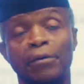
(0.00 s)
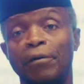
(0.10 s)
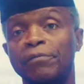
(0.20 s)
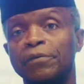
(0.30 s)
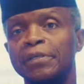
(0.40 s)

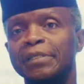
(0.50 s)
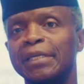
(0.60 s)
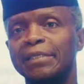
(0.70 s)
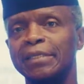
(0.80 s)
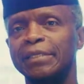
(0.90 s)
of
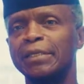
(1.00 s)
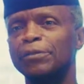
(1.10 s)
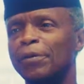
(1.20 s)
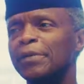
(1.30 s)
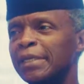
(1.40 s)
Christian
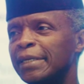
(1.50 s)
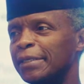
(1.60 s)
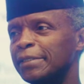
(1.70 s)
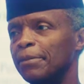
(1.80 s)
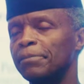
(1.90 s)
teachings on
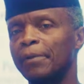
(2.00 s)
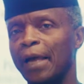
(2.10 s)
leadership,